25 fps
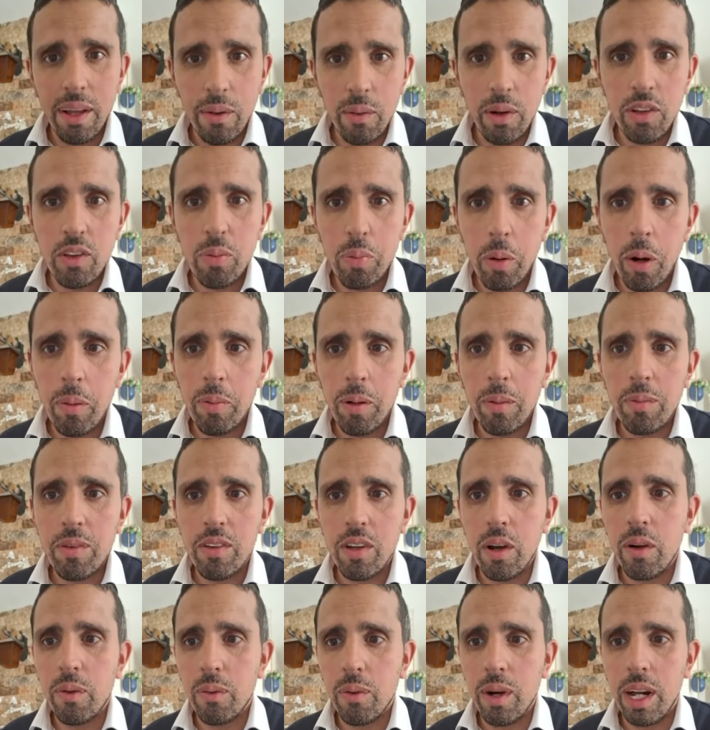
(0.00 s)
There was
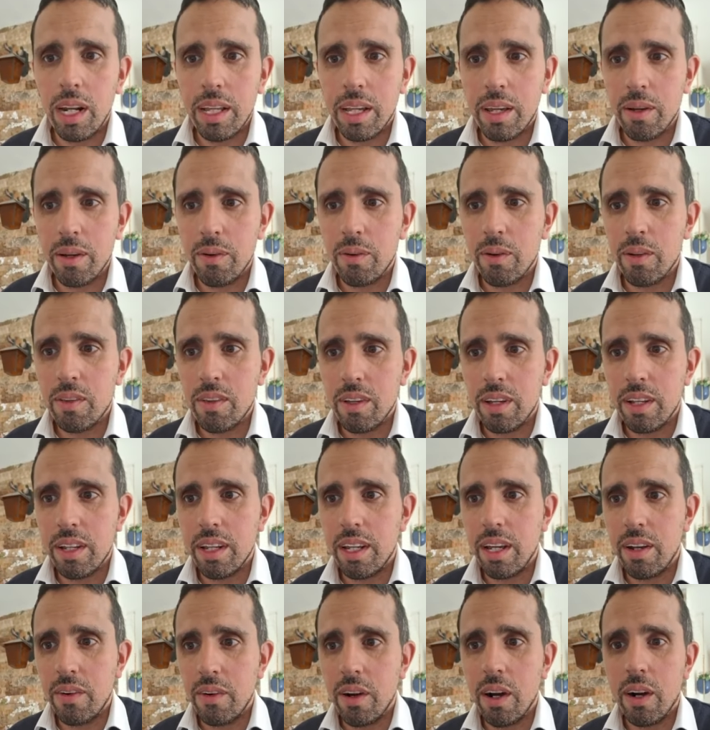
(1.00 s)
problems though, while he was
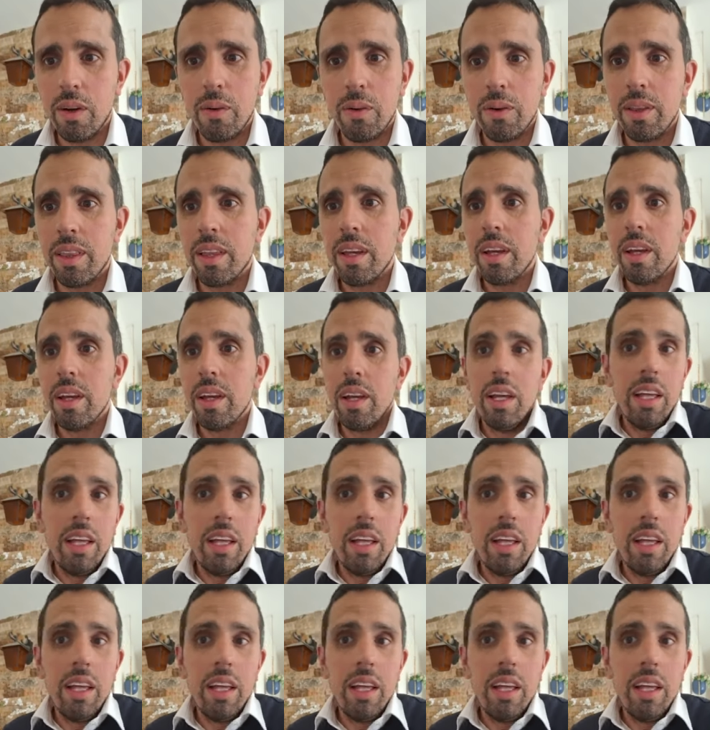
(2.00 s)
in Iraq with